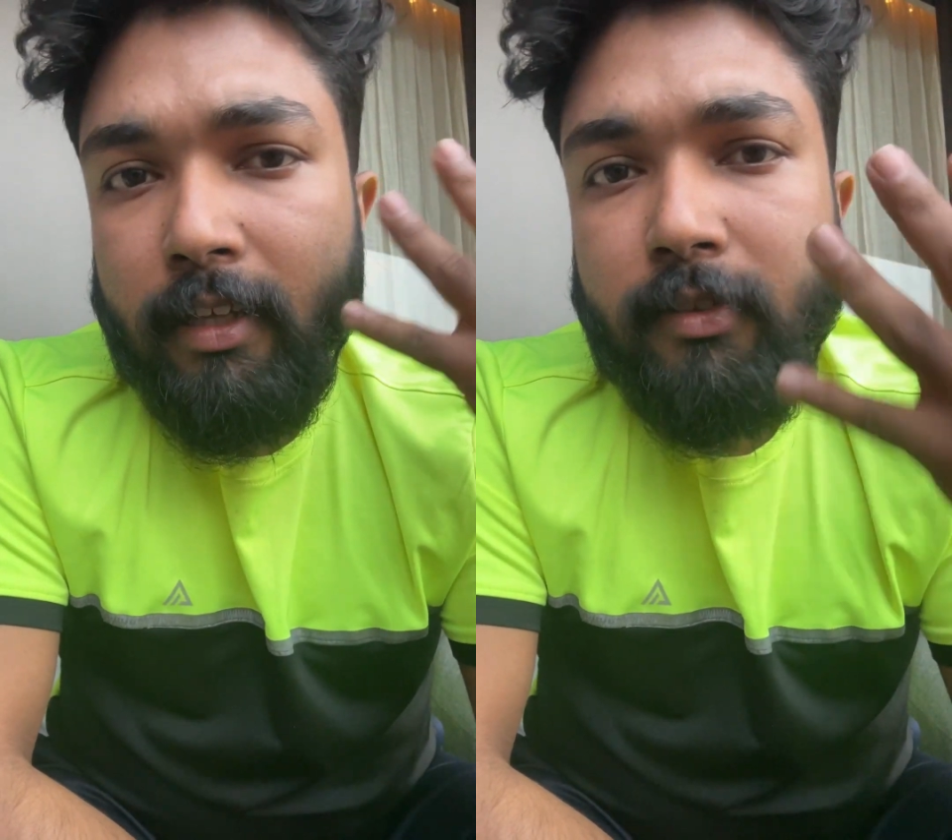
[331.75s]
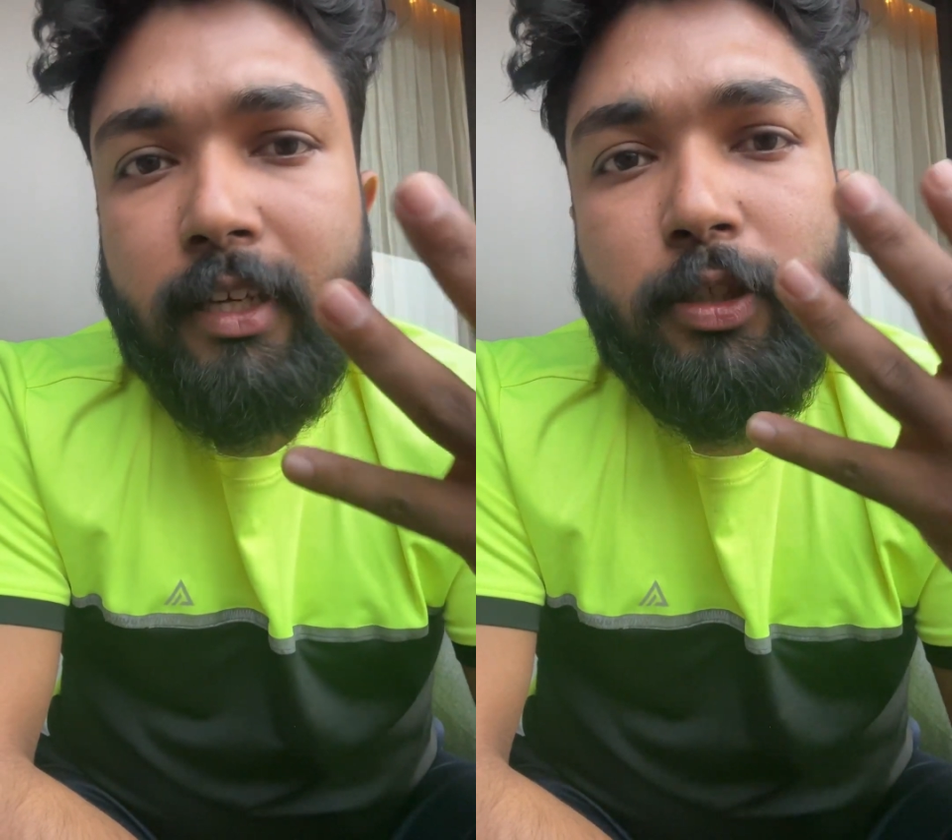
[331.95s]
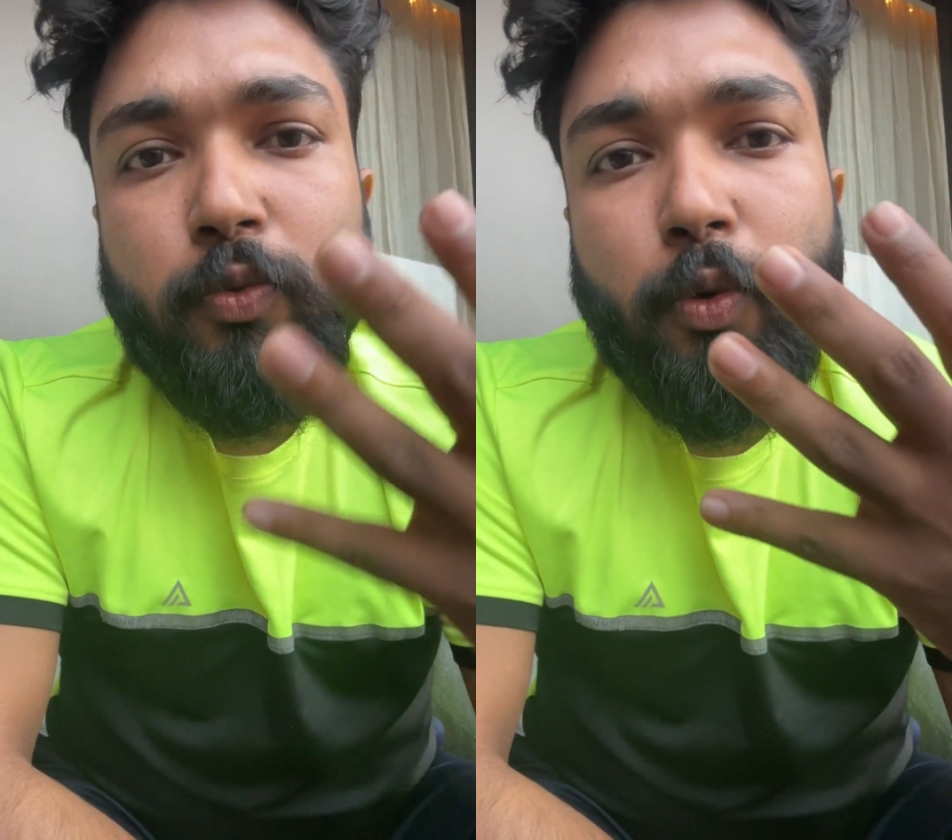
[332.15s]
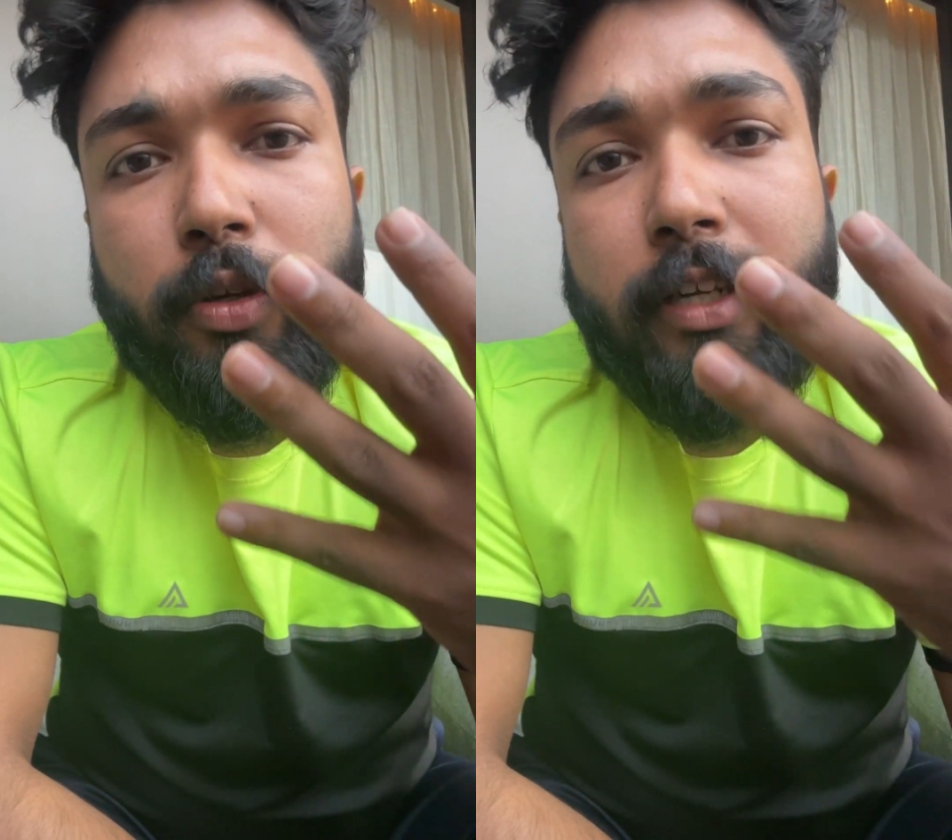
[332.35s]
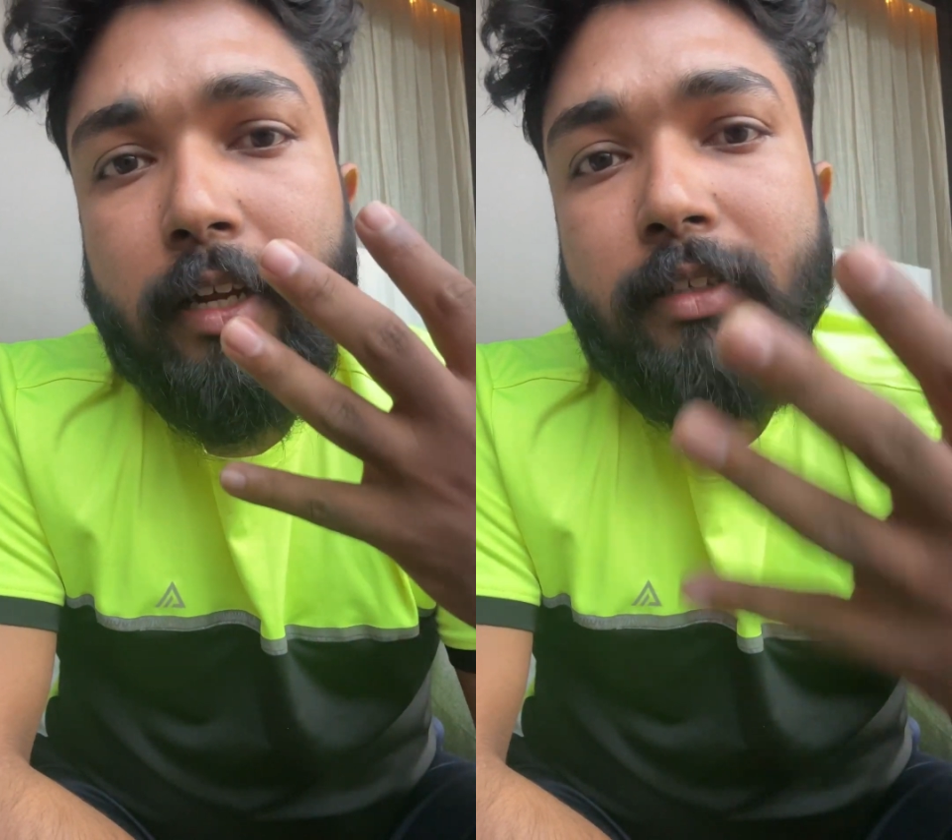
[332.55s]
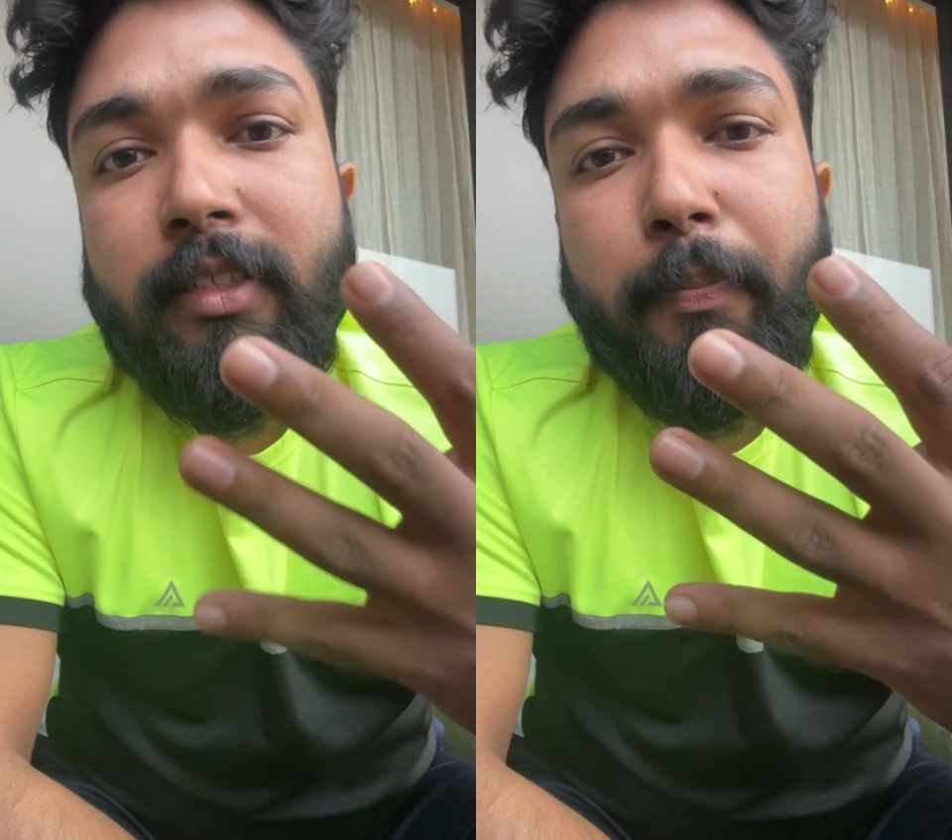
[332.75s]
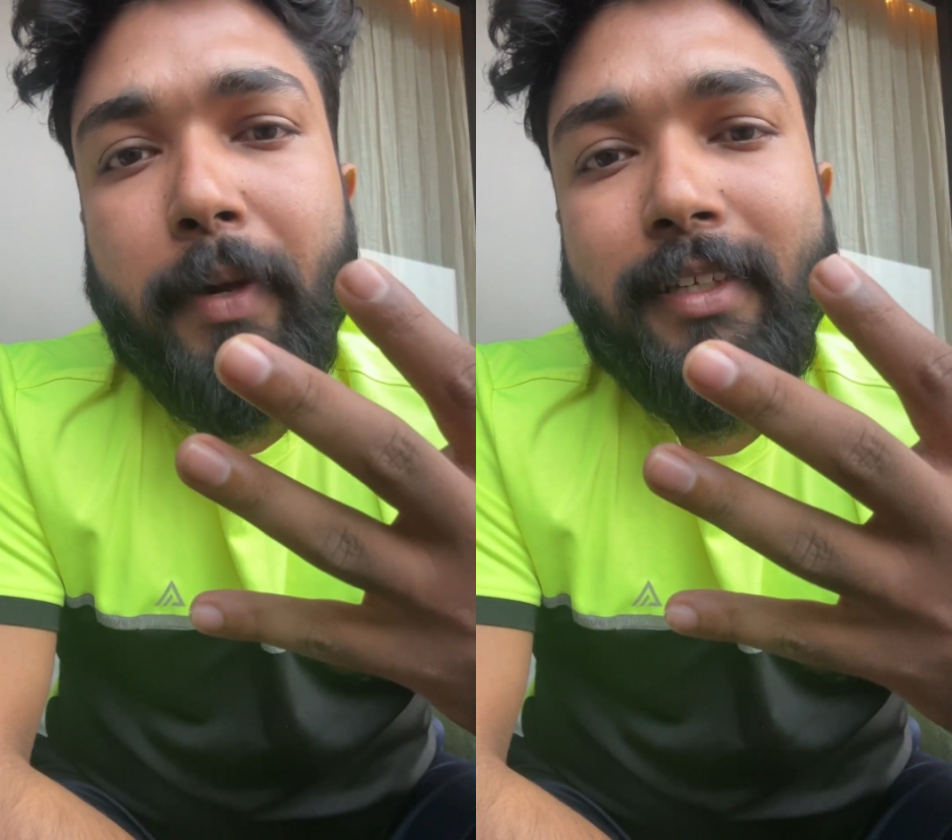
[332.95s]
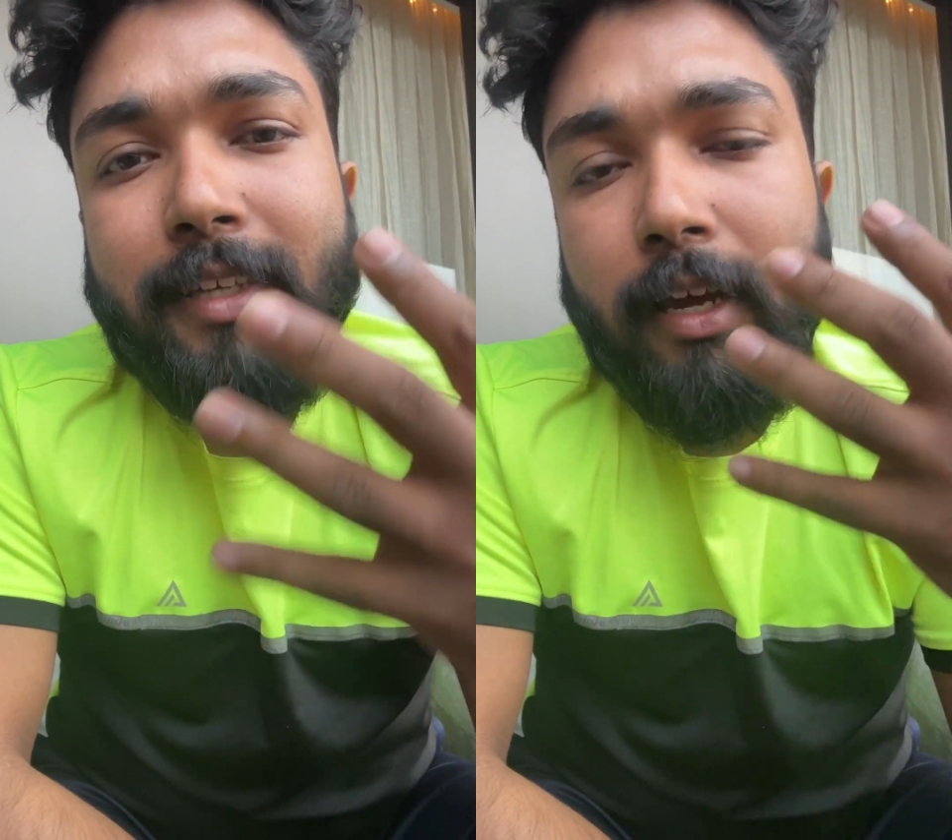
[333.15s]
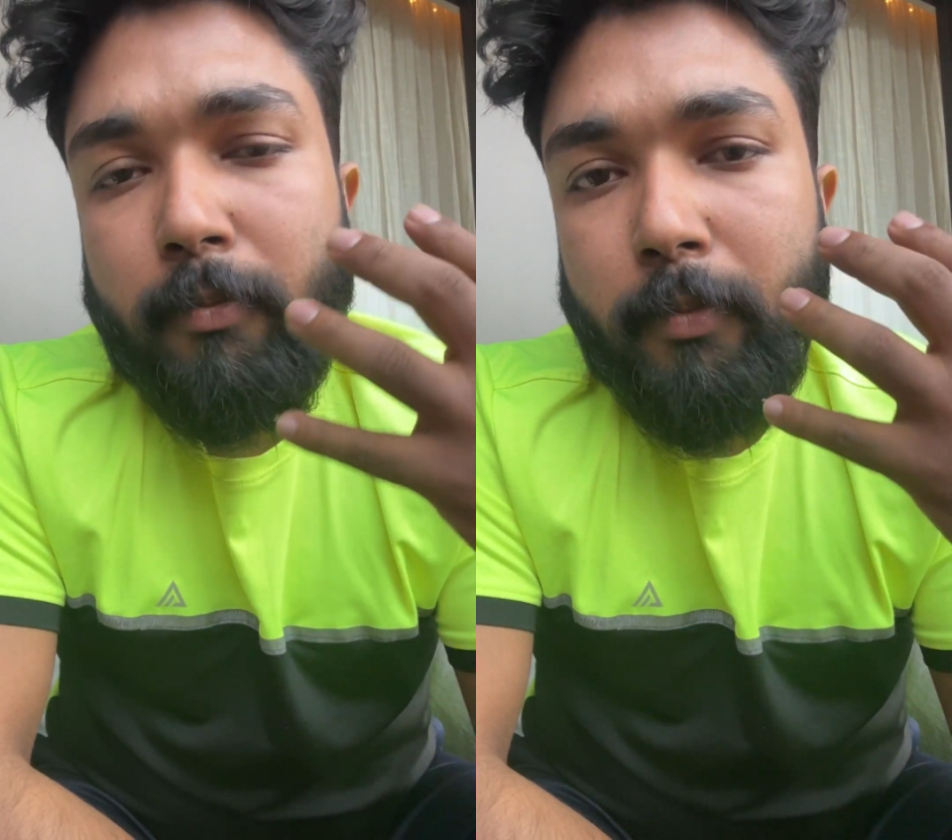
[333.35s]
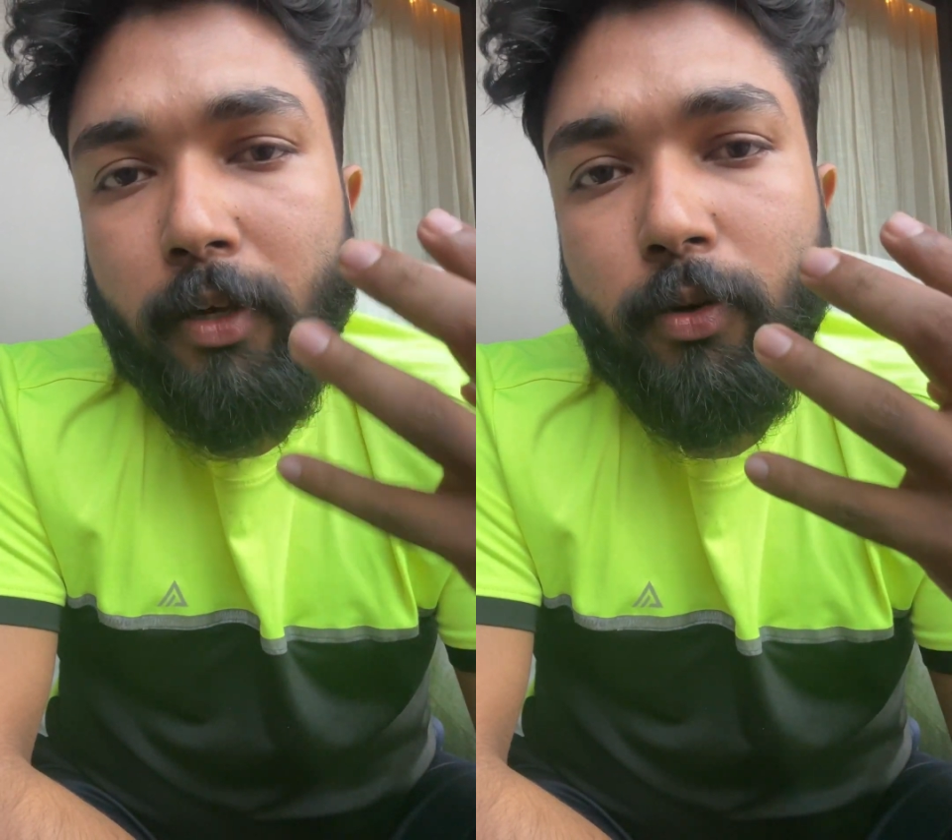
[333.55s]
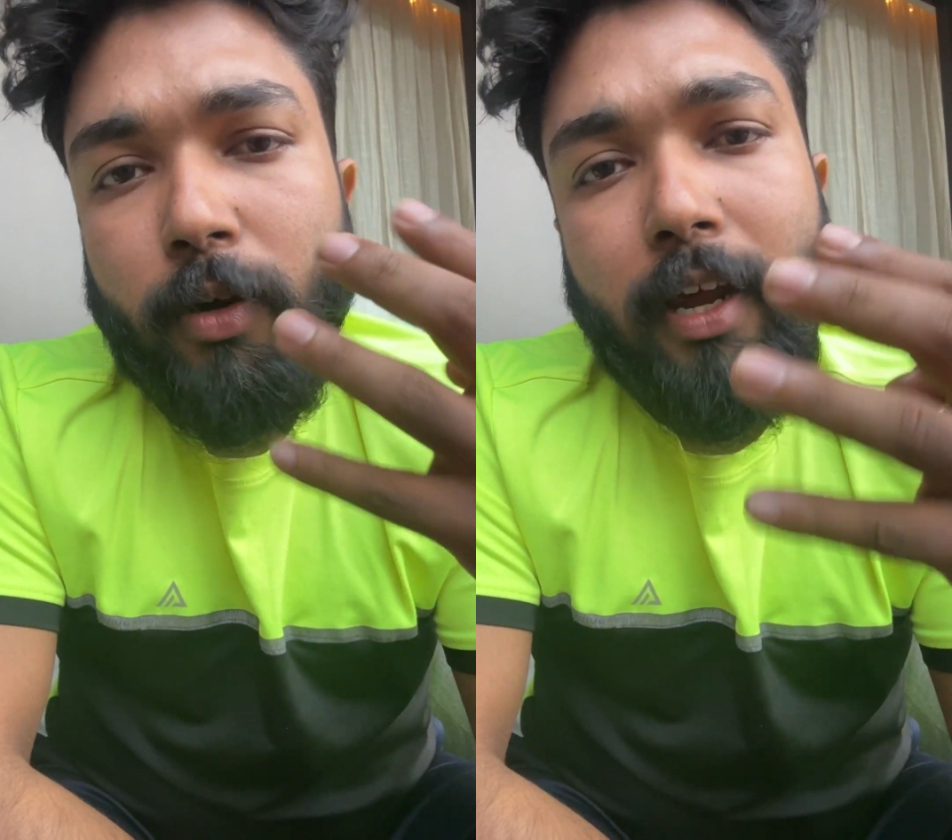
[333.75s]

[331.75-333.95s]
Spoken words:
these four currency pairs can make you